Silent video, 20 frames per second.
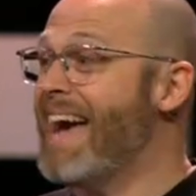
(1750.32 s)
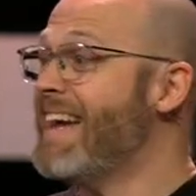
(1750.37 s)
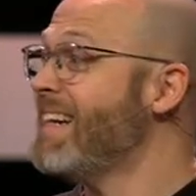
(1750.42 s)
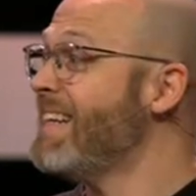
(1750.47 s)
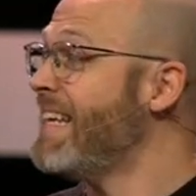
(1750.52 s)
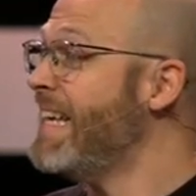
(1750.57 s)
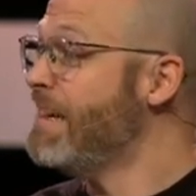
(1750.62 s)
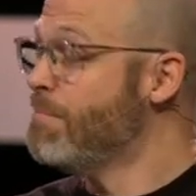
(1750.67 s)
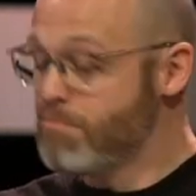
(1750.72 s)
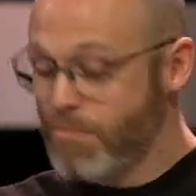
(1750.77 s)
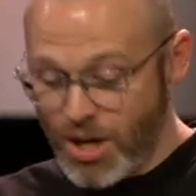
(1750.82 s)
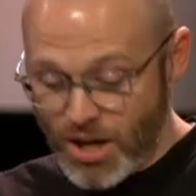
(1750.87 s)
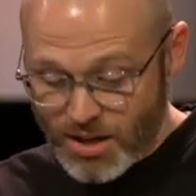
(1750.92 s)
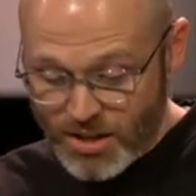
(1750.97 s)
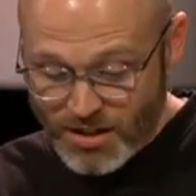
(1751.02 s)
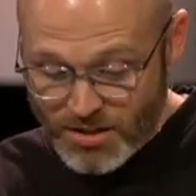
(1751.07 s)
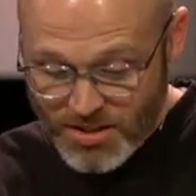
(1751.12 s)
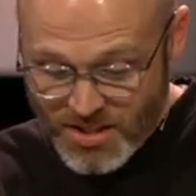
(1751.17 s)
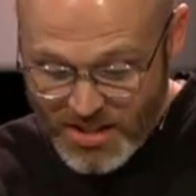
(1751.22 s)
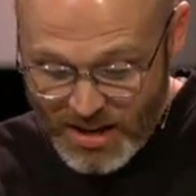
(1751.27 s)
and he
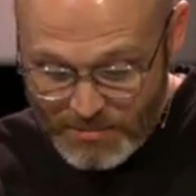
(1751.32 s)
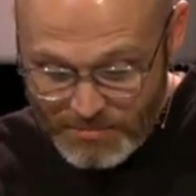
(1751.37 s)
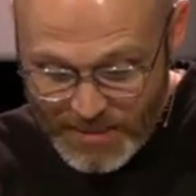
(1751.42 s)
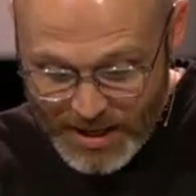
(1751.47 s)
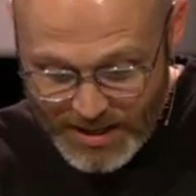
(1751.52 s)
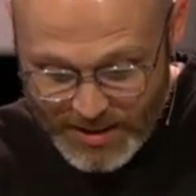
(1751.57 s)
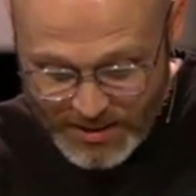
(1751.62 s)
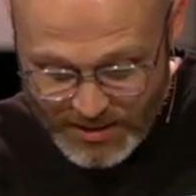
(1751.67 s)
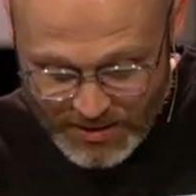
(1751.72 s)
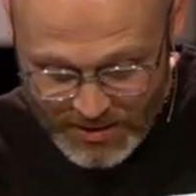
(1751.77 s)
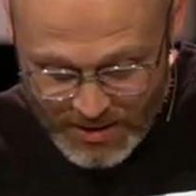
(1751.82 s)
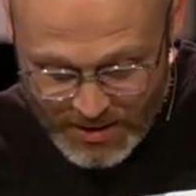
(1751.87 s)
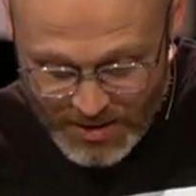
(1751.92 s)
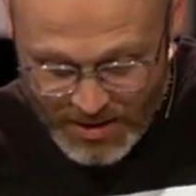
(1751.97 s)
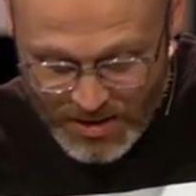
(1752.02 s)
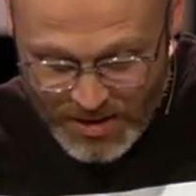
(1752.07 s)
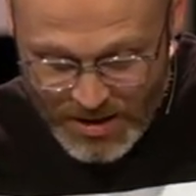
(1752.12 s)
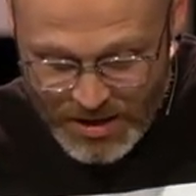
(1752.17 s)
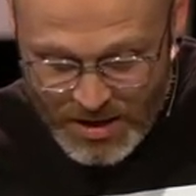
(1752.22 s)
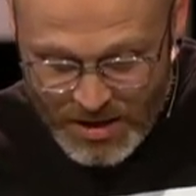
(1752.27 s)
murdered somebody.
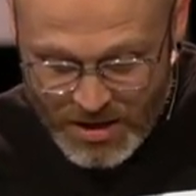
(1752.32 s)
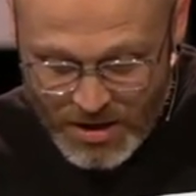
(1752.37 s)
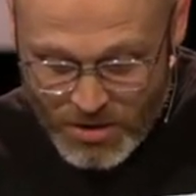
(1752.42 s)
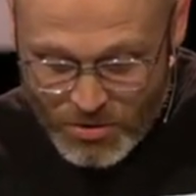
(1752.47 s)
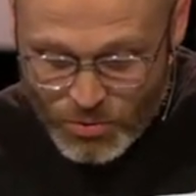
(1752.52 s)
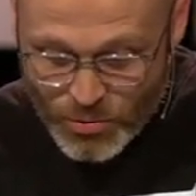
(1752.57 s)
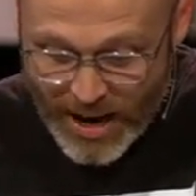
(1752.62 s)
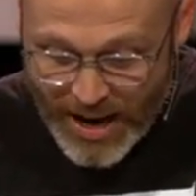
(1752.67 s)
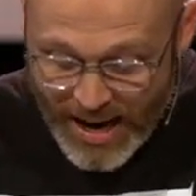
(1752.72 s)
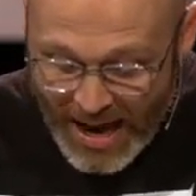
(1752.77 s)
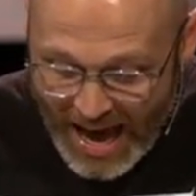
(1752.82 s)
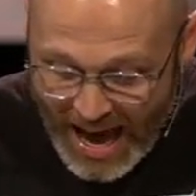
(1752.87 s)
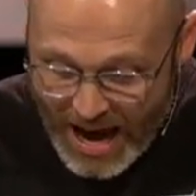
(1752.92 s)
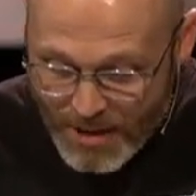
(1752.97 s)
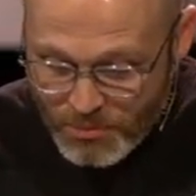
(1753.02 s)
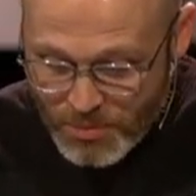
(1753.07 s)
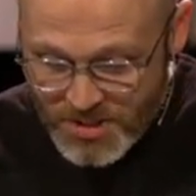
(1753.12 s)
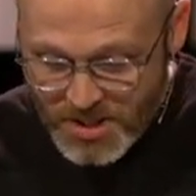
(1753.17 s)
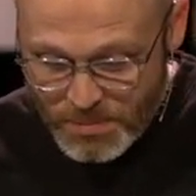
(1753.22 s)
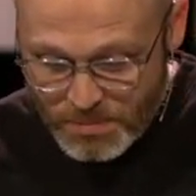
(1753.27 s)

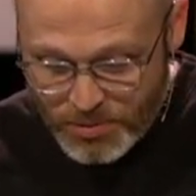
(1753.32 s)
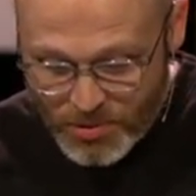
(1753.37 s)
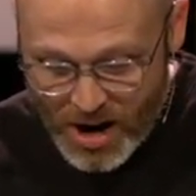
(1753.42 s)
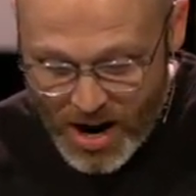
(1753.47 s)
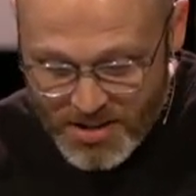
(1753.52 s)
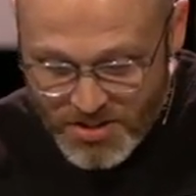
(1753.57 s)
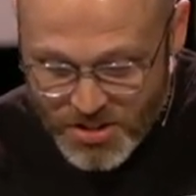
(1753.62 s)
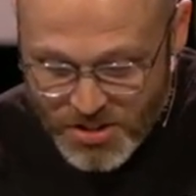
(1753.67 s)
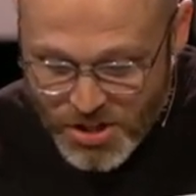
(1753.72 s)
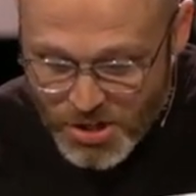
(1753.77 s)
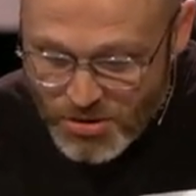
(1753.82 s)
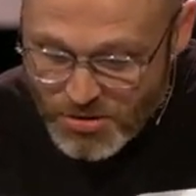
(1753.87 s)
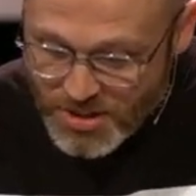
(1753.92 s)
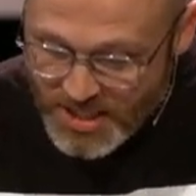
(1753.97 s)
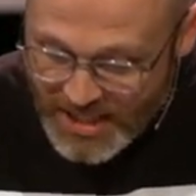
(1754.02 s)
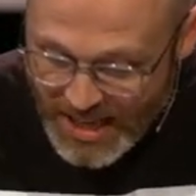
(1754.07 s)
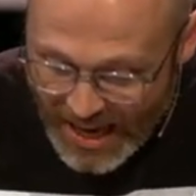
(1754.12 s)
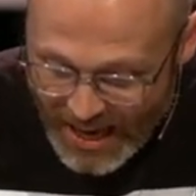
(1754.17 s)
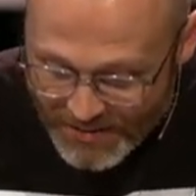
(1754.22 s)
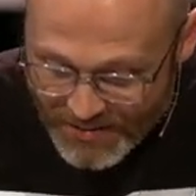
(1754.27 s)
Rahab was a
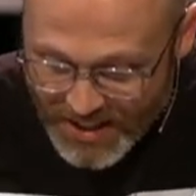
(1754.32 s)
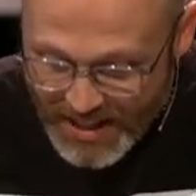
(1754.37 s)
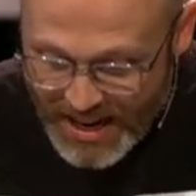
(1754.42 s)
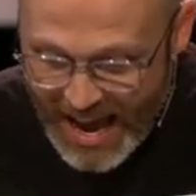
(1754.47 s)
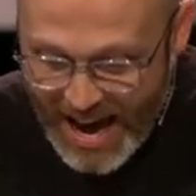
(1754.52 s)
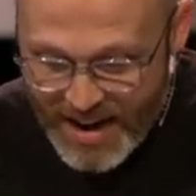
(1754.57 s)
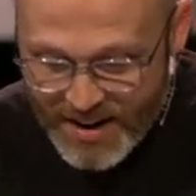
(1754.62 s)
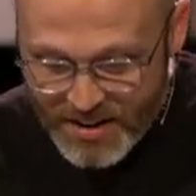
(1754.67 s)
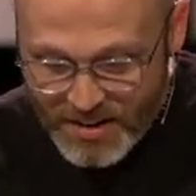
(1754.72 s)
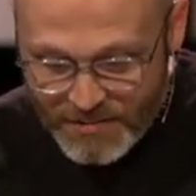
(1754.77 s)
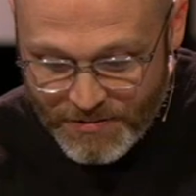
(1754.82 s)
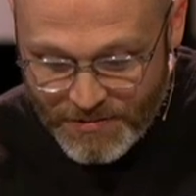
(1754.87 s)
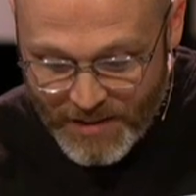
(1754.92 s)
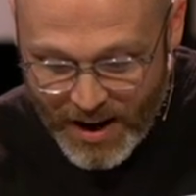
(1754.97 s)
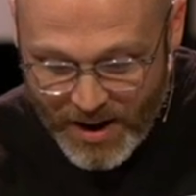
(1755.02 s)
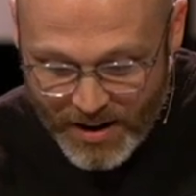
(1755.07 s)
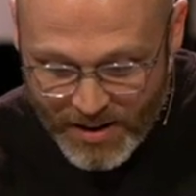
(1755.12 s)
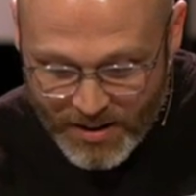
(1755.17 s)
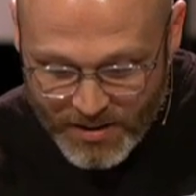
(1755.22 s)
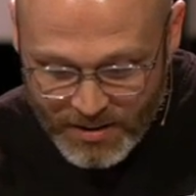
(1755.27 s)
prostitute. David had an
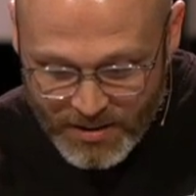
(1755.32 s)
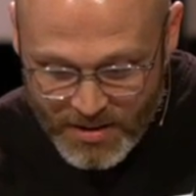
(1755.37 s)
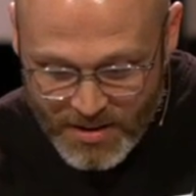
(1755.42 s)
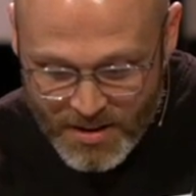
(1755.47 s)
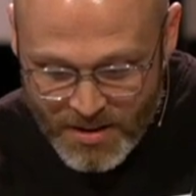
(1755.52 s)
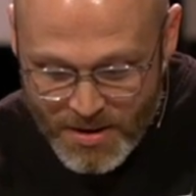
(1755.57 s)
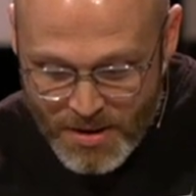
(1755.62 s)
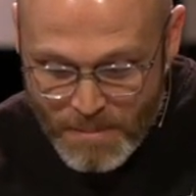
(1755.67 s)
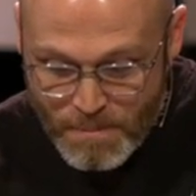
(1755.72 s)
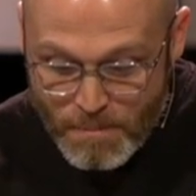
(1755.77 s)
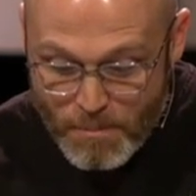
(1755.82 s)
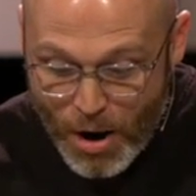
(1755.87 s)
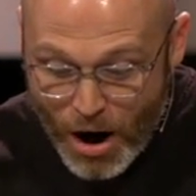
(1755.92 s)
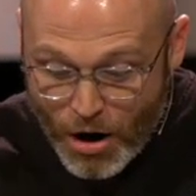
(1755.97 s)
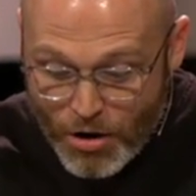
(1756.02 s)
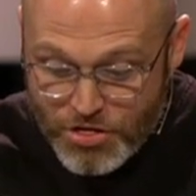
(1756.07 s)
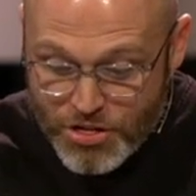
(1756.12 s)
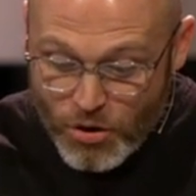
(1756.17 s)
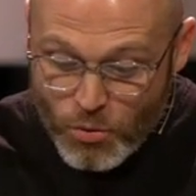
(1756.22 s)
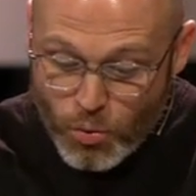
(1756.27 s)
affair.
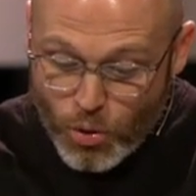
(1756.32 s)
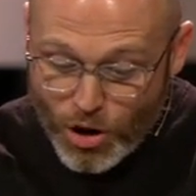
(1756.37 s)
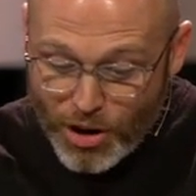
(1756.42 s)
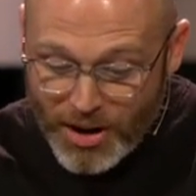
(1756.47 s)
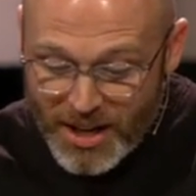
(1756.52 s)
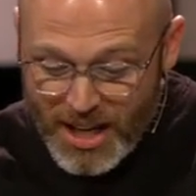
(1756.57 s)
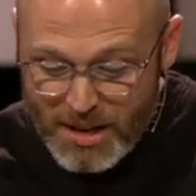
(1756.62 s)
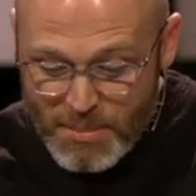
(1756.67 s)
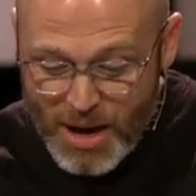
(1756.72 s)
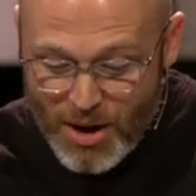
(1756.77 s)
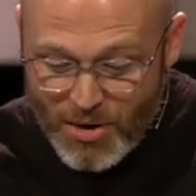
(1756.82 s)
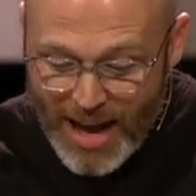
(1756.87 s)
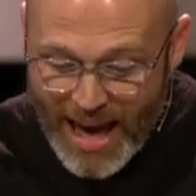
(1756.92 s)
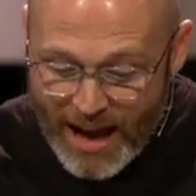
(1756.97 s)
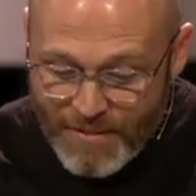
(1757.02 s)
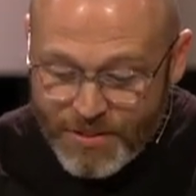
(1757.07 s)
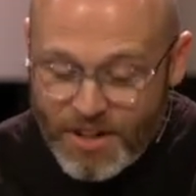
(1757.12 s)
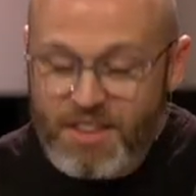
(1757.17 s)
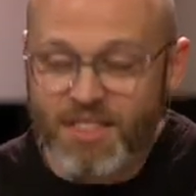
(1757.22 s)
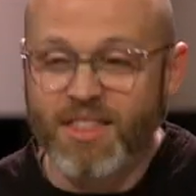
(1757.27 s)
Martha worried about
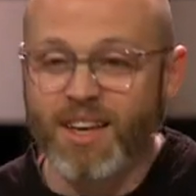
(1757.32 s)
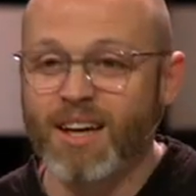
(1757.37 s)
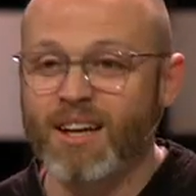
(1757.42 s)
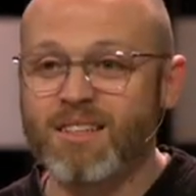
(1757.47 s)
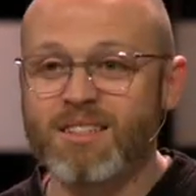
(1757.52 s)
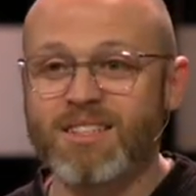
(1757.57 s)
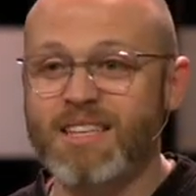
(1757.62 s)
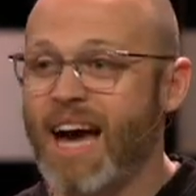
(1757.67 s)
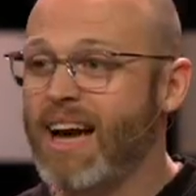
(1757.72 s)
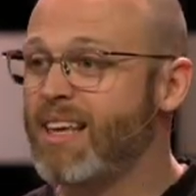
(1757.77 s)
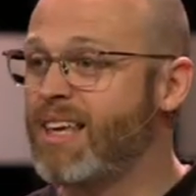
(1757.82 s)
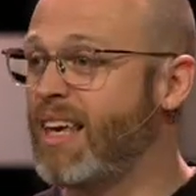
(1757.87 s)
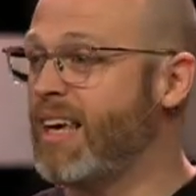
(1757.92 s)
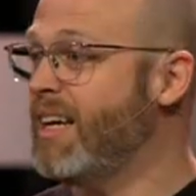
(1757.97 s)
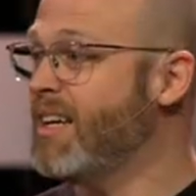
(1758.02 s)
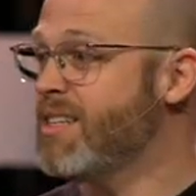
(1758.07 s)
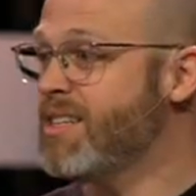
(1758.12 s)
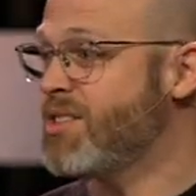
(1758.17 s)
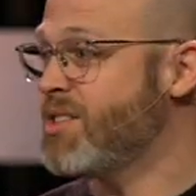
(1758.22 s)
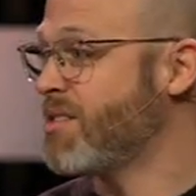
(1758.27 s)
everything.
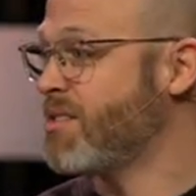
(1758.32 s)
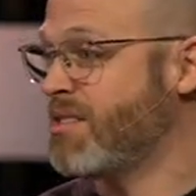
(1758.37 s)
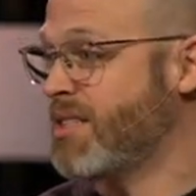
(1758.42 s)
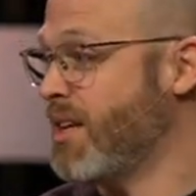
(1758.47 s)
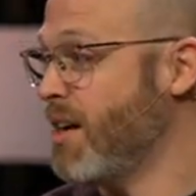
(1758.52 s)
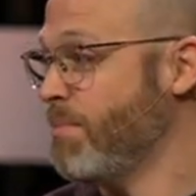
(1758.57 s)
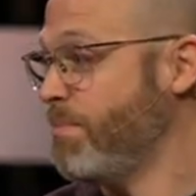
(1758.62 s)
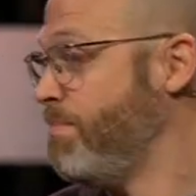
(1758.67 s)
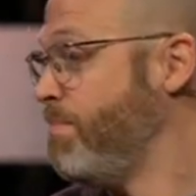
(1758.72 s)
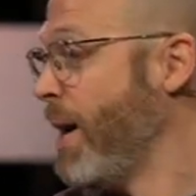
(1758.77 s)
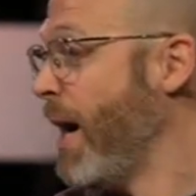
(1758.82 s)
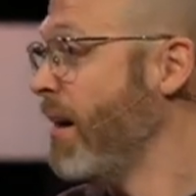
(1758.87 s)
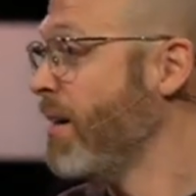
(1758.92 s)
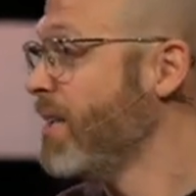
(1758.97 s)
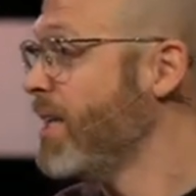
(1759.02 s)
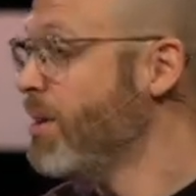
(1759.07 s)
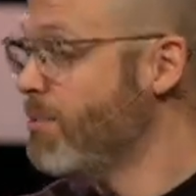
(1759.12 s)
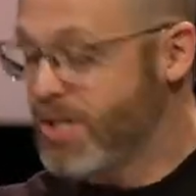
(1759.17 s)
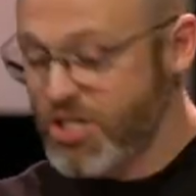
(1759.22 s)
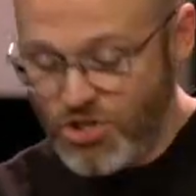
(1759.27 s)
Zacchaeus
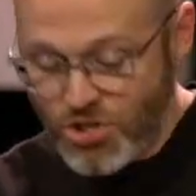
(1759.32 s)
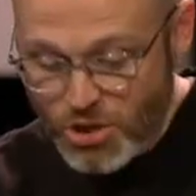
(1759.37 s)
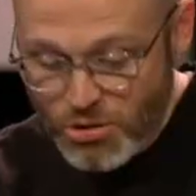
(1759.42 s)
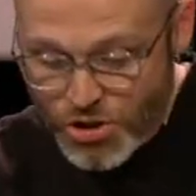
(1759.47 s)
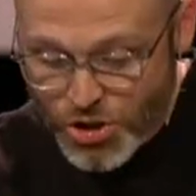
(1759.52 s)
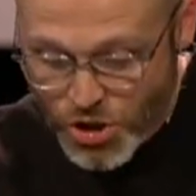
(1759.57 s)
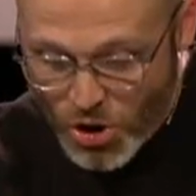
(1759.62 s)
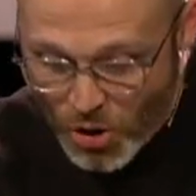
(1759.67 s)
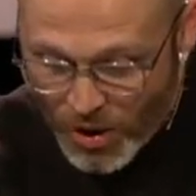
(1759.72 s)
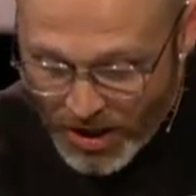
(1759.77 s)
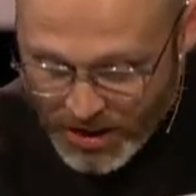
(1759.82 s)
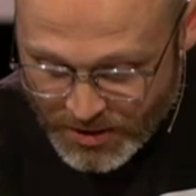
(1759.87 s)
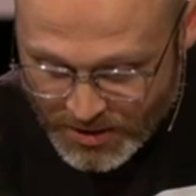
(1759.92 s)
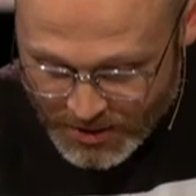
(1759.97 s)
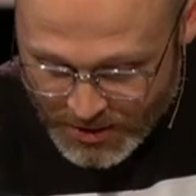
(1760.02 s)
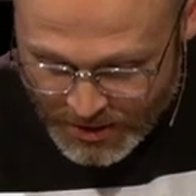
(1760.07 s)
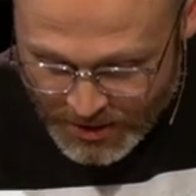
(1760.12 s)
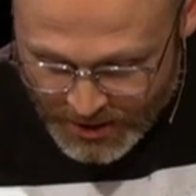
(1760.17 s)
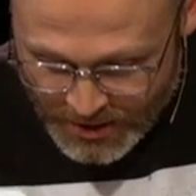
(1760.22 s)
apparently was too short.